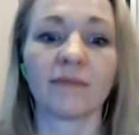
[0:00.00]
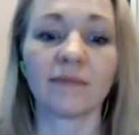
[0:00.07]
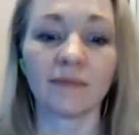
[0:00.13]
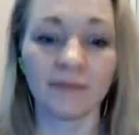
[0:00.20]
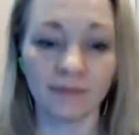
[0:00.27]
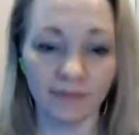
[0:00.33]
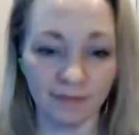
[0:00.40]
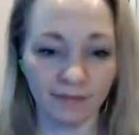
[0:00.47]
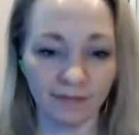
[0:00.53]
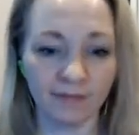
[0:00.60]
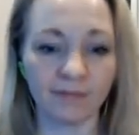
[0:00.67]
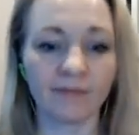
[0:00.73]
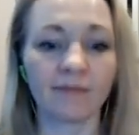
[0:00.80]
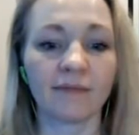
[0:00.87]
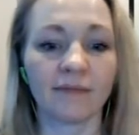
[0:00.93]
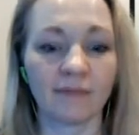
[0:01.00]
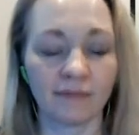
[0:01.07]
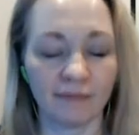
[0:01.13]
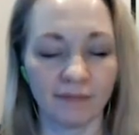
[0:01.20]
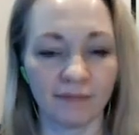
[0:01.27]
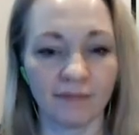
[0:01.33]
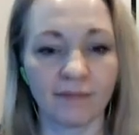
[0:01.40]

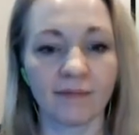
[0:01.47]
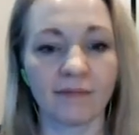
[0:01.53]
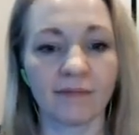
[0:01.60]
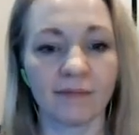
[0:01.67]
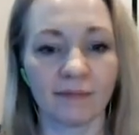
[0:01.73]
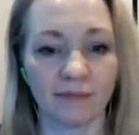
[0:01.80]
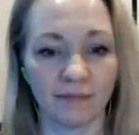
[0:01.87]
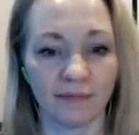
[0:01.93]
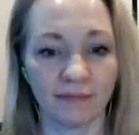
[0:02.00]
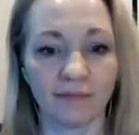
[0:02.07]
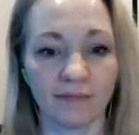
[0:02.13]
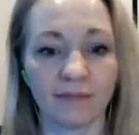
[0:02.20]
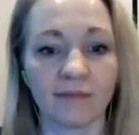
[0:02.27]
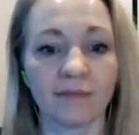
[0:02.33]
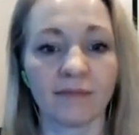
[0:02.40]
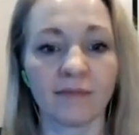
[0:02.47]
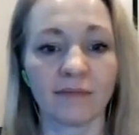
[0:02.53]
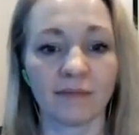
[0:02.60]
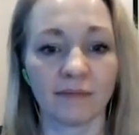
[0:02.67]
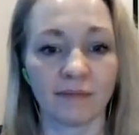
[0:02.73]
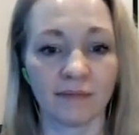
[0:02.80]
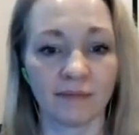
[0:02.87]

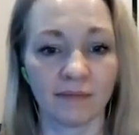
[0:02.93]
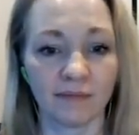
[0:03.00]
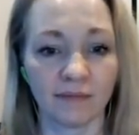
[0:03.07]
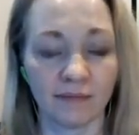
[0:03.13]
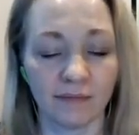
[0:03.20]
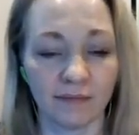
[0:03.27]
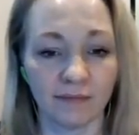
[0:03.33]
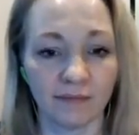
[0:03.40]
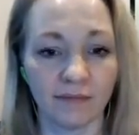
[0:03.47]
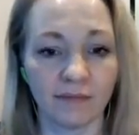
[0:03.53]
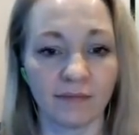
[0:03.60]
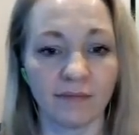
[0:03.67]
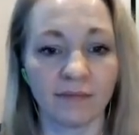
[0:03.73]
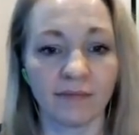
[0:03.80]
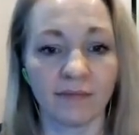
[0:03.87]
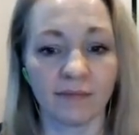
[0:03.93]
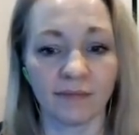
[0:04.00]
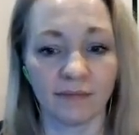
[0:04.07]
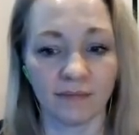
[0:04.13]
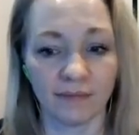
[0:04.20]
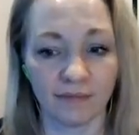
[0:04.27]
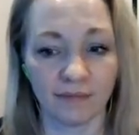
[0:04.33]

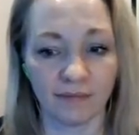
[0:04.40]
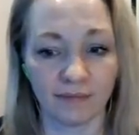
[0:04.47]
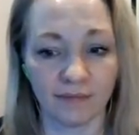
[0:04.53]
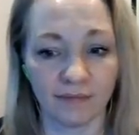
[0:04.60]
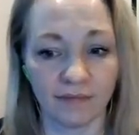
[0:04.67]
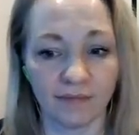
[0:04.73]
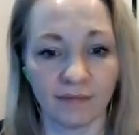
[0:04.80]
No words are spoken by the person on screen.